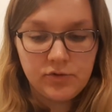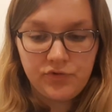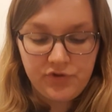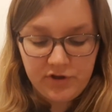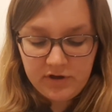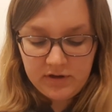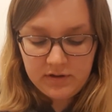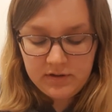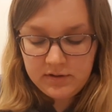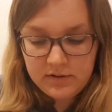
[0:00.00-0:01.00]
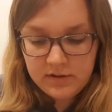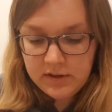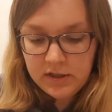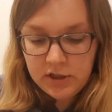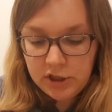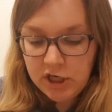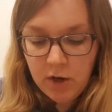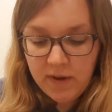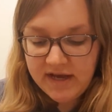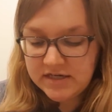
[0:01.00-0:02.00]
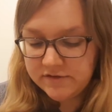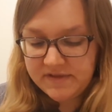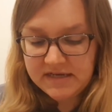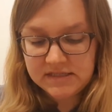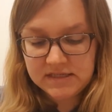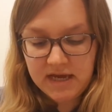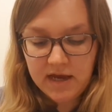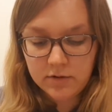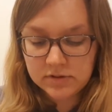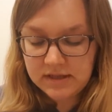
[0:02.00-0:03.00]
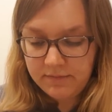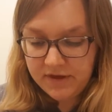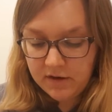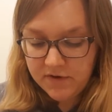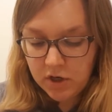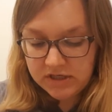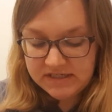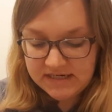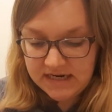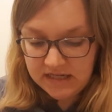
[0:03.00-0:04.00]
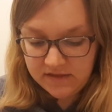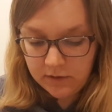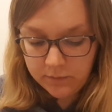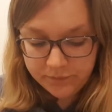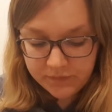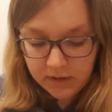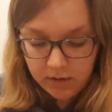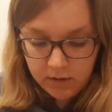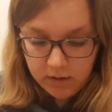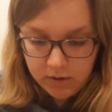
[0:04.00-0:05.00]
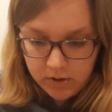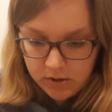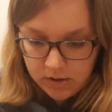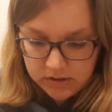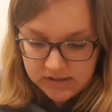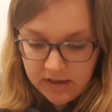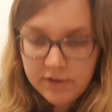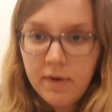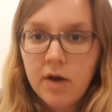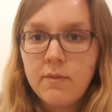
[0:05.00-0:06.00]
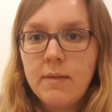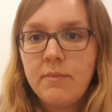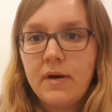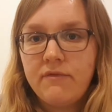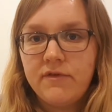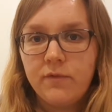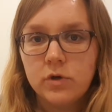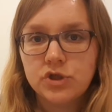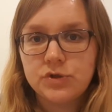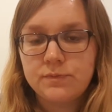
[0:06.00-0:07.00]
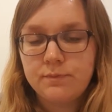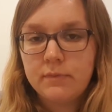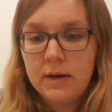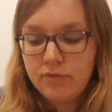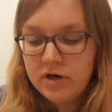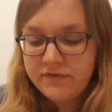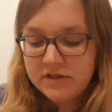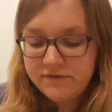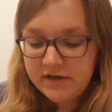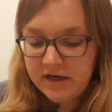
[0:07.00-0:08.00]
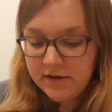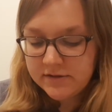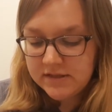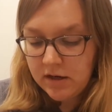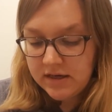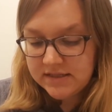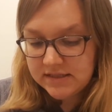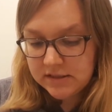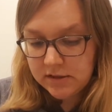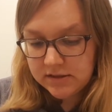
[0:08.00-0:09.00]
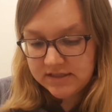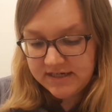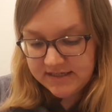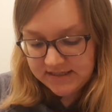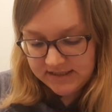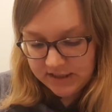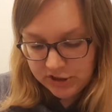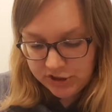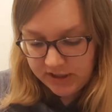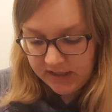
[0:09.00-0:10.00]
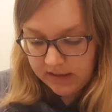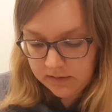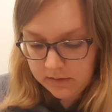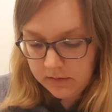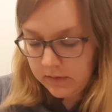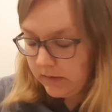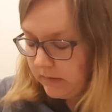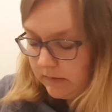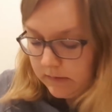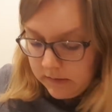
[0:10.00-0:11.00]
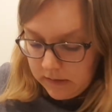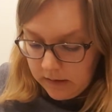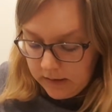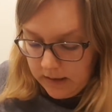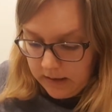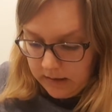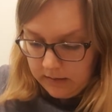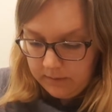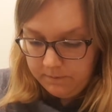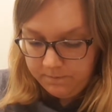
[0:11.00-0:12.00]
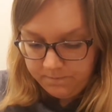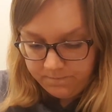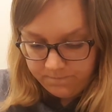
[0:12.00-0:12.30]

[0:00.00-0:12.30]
on the lower end of that scale, something I've hardly done anything on. So you might remember, if you've watched my previous videos, that I started stitching the